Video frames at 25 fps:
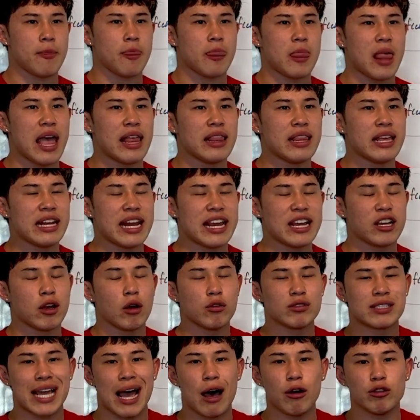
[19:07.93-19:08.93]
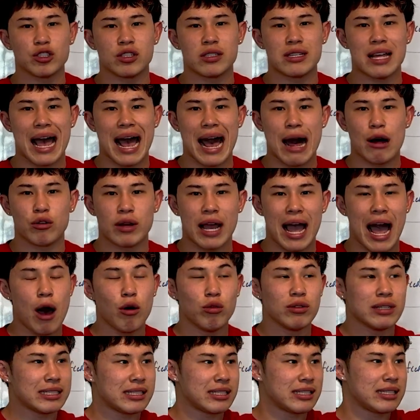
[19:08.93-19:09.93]
And then it goes out to the
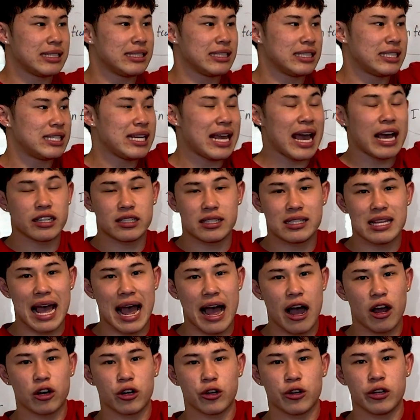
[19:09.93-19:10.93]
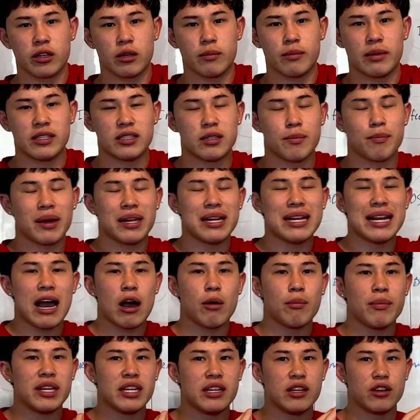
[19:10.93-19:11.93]
the algorithm, and depending on how
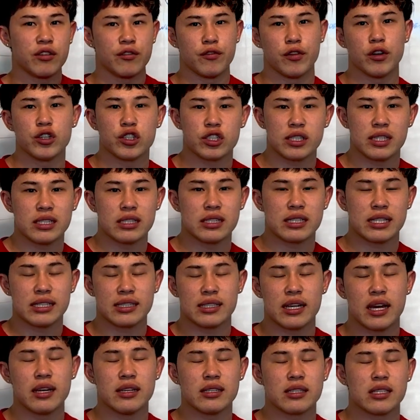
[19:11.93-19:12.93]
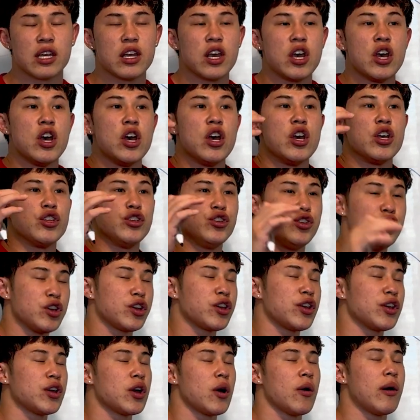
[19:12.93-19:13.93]
many conversions it does, you
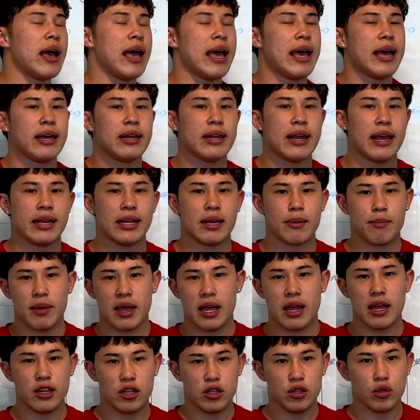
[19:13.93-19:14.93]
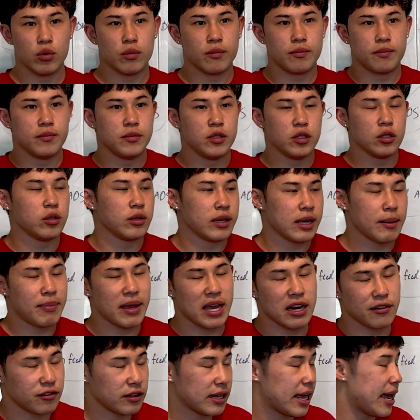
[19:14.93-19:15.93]
can go ahead and get paid. You'll get
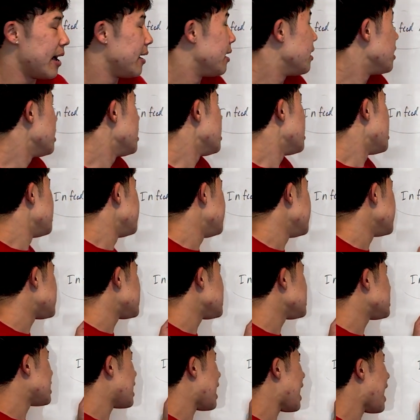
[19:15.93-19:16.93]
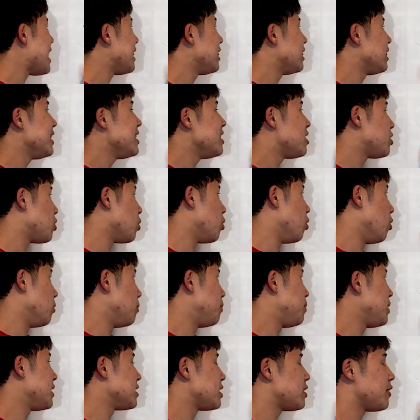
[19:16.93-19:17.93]
paid for that. This is lethal
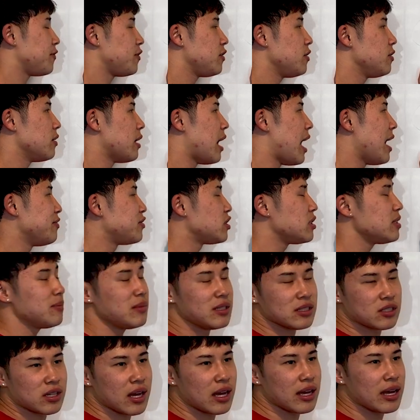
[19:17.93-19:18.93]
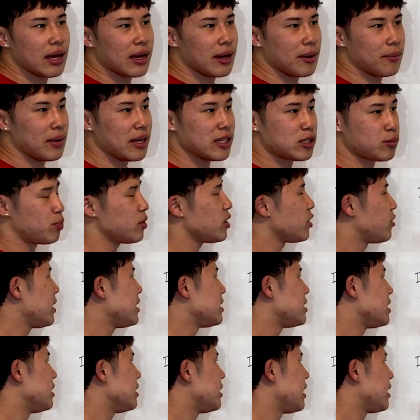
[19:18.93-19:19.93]
because I've seen these, it's pretty
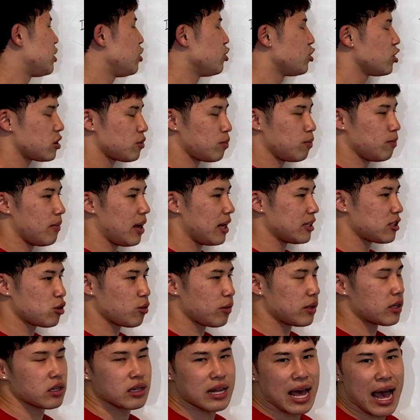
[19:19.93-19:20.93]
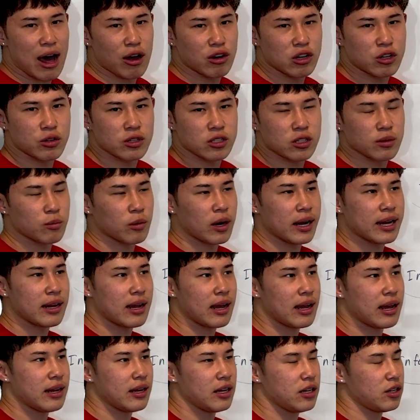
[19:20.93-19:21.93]
crazy. Like, you just mess around the algorithm, right?
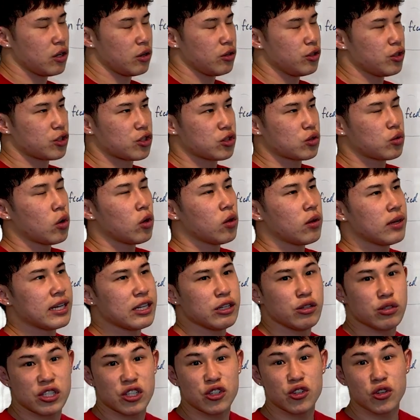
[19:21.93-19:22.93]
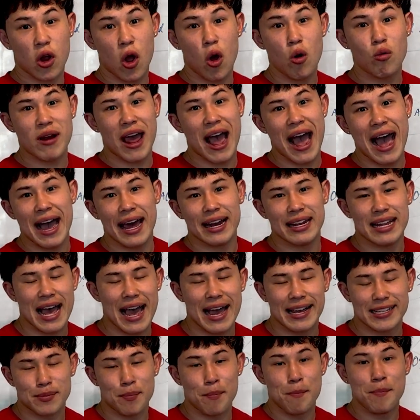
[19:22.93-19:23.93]
You're scrolling and you see your own ad that
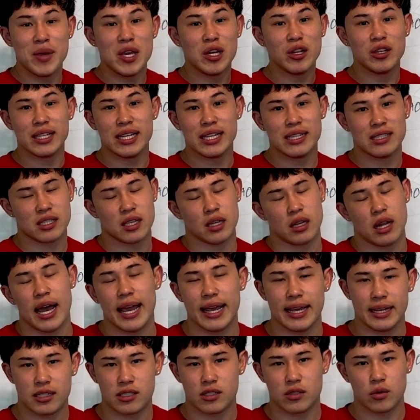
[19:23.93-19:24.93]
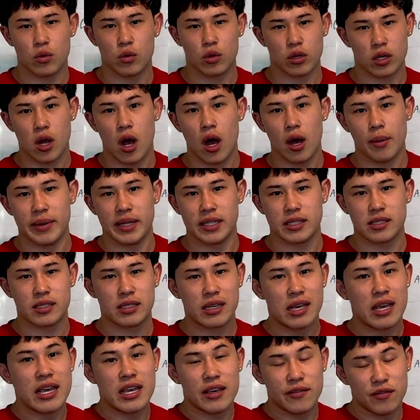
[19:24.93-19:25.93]
has millions of likes or comments.
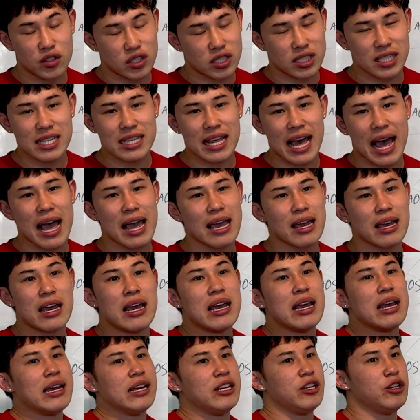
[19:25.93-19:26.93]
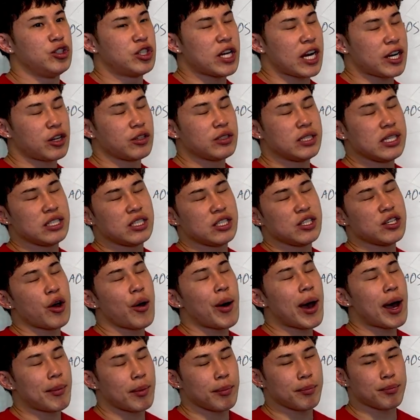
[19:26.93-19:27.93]
You see that and check your TTO
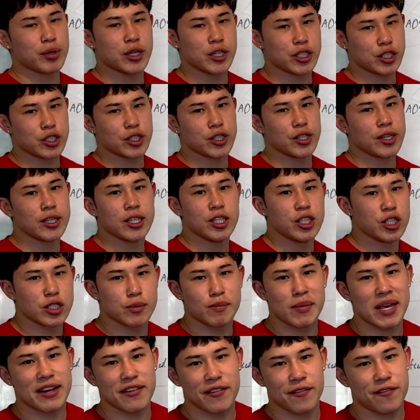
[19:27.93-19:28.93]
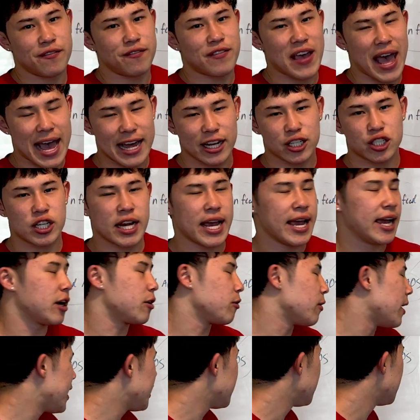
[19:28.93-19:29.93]
out. I'm pretty sure you just made a fat chip,
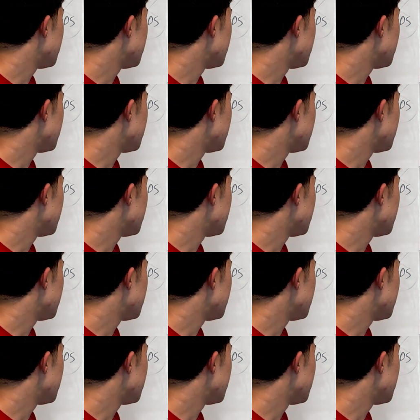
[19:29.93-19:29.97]
right?